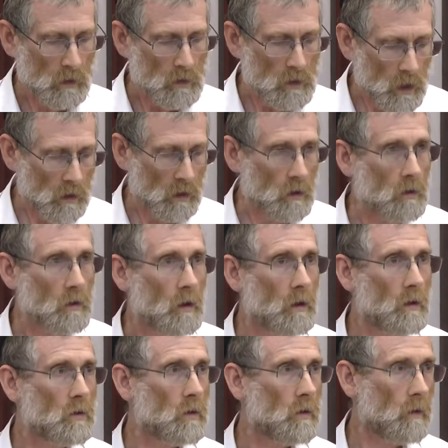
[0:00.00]
does
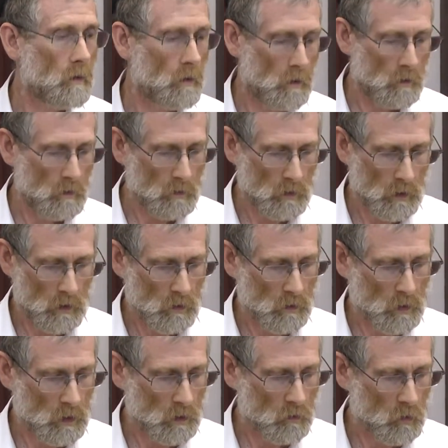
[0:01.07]
consider the
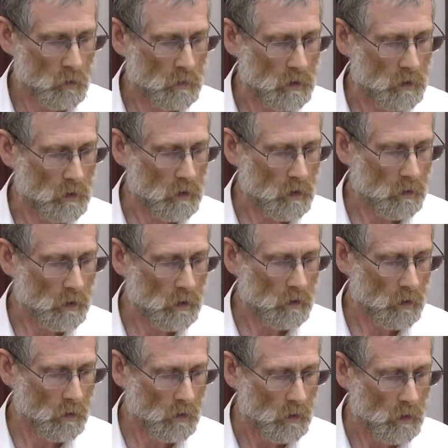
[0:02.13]
narrative to be
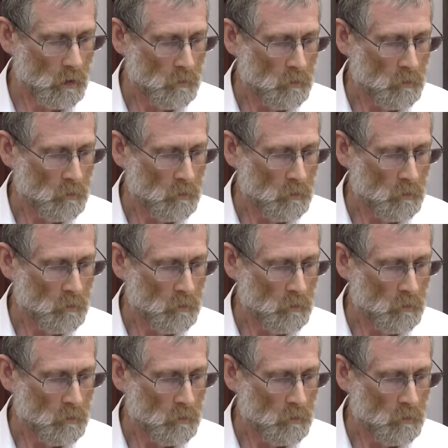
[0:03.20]
historical,